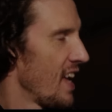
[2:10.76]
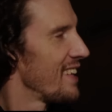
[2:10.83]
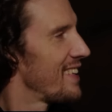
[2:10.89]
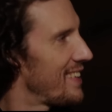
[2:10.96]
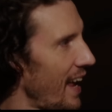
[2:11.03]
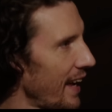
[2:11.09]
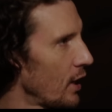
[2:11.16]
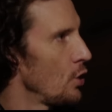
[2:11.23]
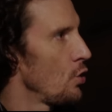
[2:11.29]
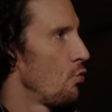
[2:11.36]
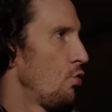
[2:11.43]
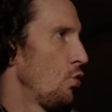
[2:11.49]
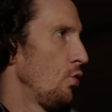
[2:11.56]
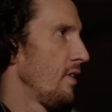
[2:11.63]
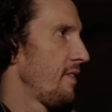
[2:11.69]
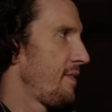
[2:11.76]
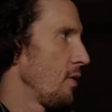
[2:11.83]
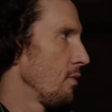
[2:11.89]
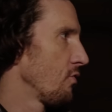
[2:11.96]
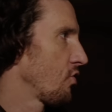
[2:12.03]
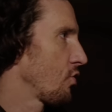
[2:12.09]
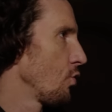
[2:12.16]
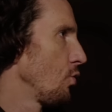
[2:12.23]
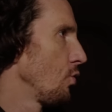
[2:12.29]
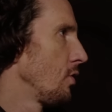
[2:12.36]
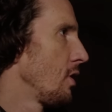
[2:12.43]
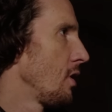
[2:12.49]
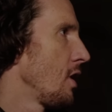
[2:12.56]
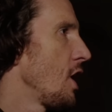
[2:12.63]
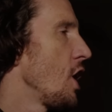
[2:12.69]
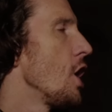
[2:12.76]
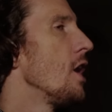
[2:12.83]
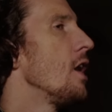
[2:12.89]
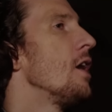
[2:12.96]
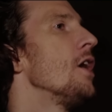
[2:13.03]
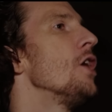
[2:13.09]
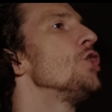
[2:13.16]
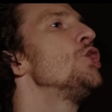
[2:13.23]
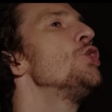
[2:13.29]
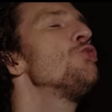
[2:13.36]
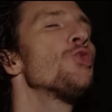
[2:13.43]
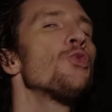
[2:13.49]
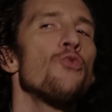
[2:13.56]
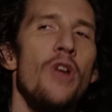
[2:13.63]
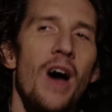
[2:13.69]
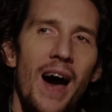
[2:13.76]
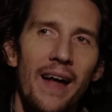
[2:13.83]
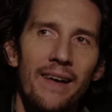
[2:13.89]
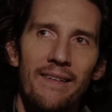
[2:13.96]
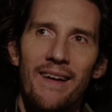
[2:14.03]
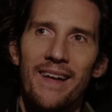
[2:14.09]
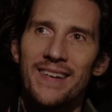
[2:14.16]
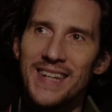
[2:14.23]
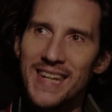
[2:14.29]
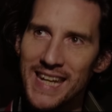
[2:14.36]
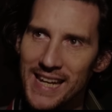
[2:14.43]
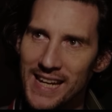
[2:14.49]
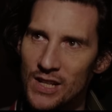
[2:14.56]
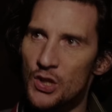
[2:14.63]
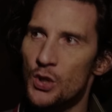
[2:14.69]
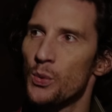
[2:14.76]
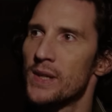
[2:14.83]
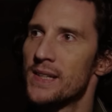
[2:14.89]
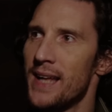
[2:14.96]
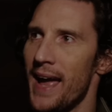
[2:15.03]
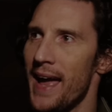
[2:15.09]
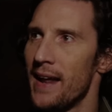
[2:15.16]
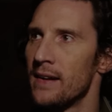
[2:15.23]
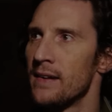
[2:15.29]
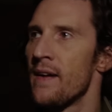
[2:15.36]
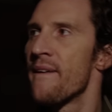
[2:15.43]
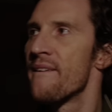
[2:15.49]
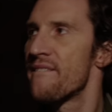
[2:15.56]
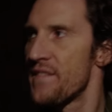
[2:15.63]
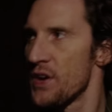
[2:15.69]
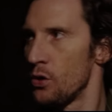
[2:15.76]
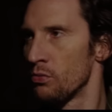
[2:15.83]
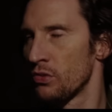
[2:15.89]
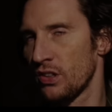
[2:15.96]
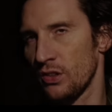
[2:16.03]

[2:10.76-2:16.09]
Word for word: Second rule of film school, you do not need to attend film